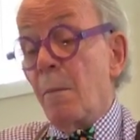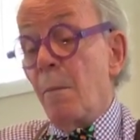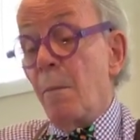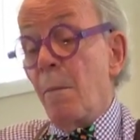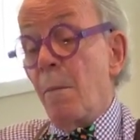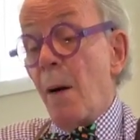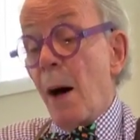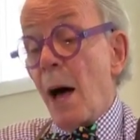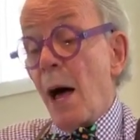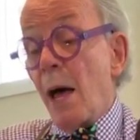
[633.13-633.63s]

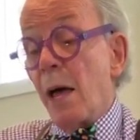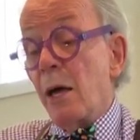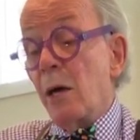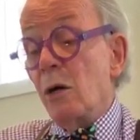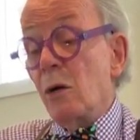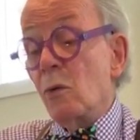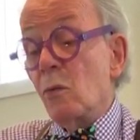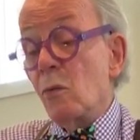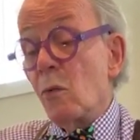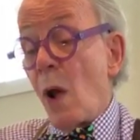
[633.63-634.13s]
By
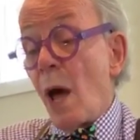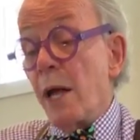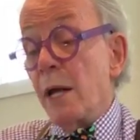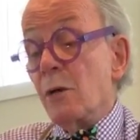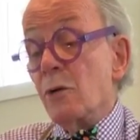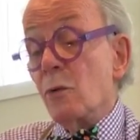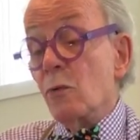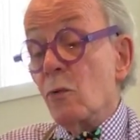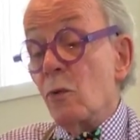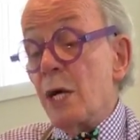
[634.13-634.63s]
right
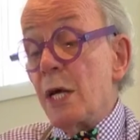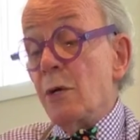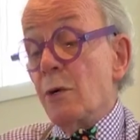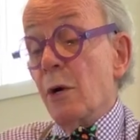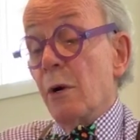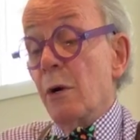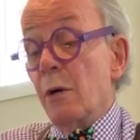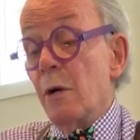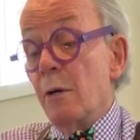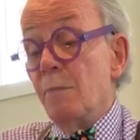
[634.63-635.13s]

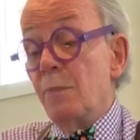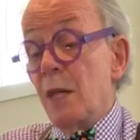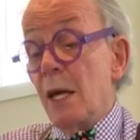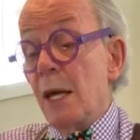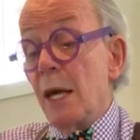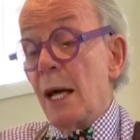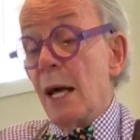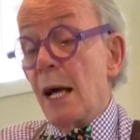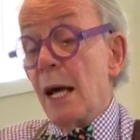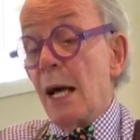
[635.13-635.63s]
reader,
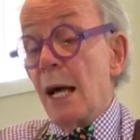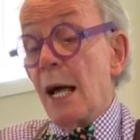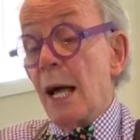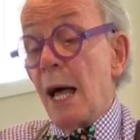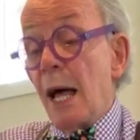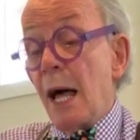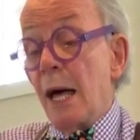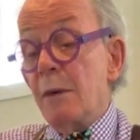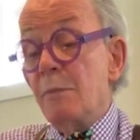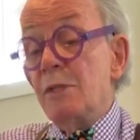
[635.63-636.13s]

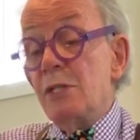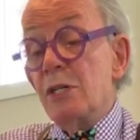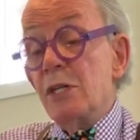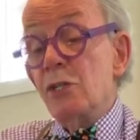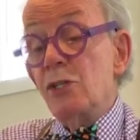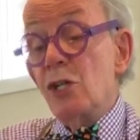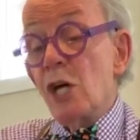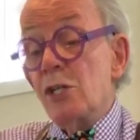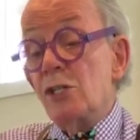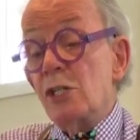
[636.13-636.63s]
I'm
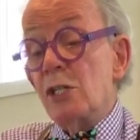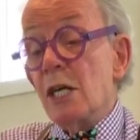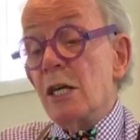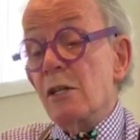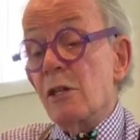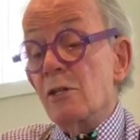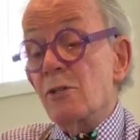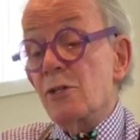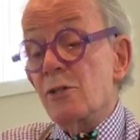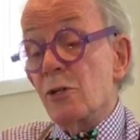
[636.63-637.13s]
suggesting
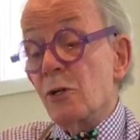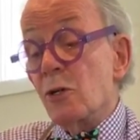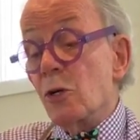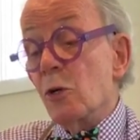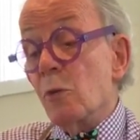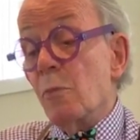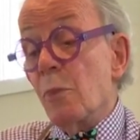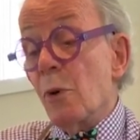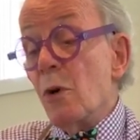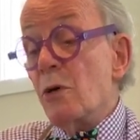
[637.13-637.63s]
that certain
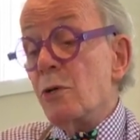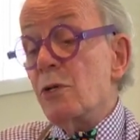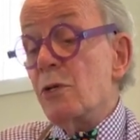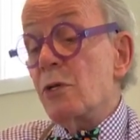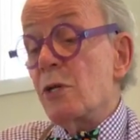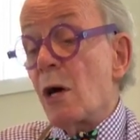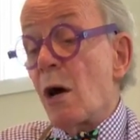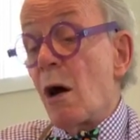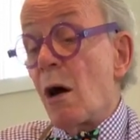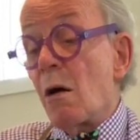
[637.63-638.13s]
books
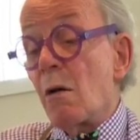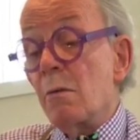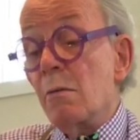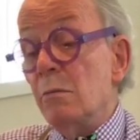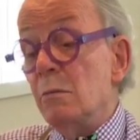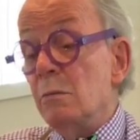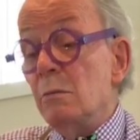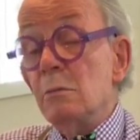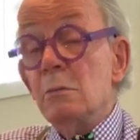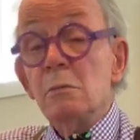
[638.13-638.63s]
are
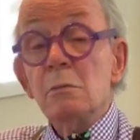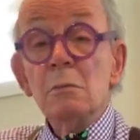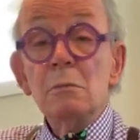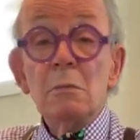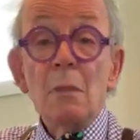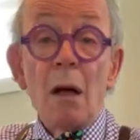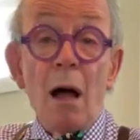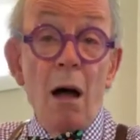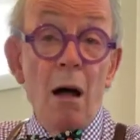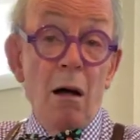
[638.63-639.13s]

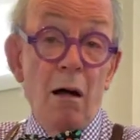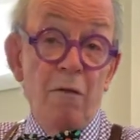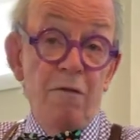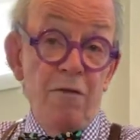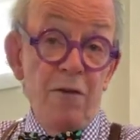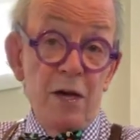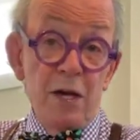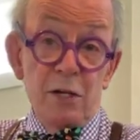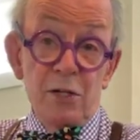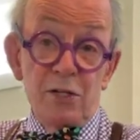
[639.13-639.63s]

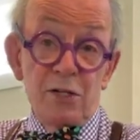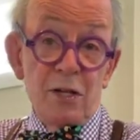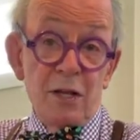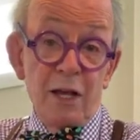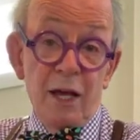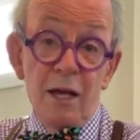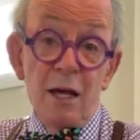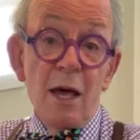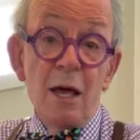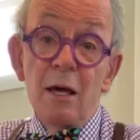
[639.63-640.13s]

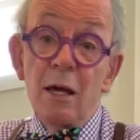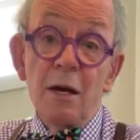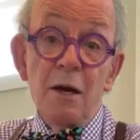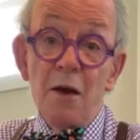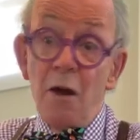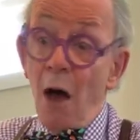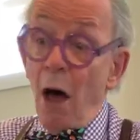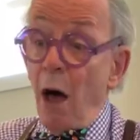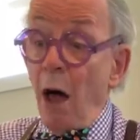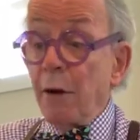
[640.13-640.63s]
obviously
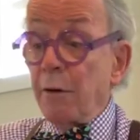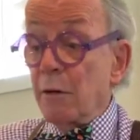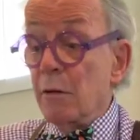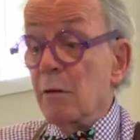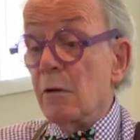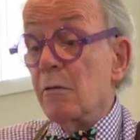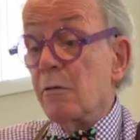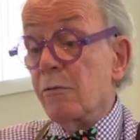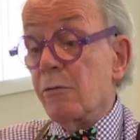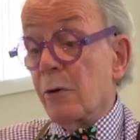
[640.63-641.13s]
not
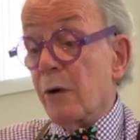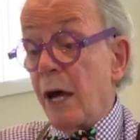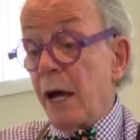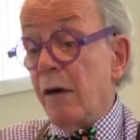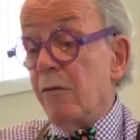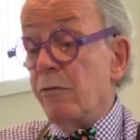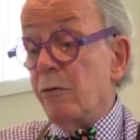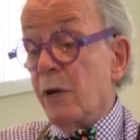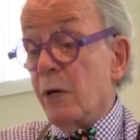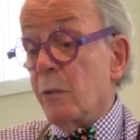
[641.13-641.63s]
for
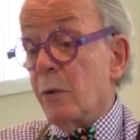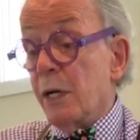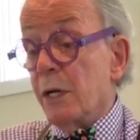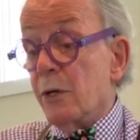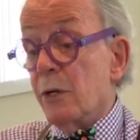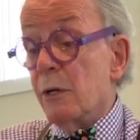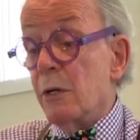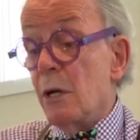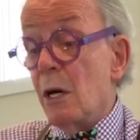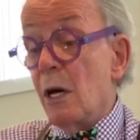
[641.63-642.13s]
every reader.